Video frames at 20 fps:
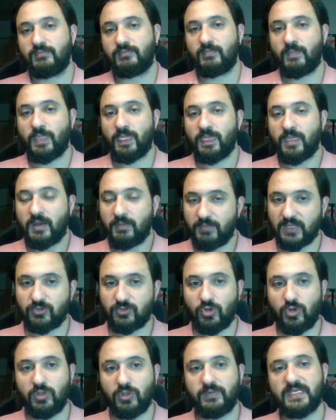But
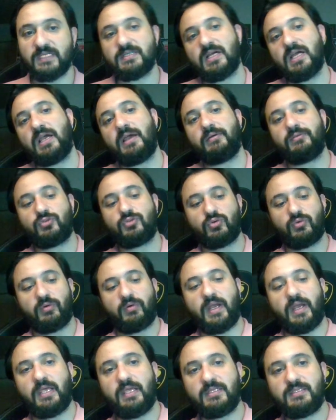always I have to read
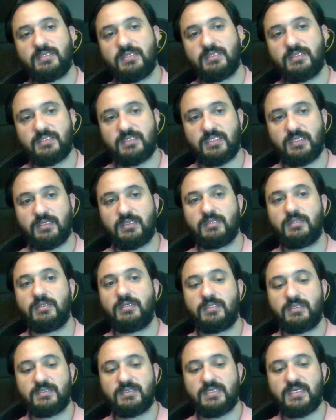till
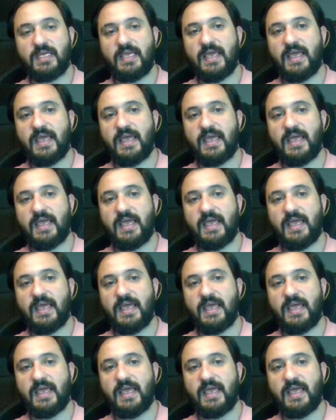the end.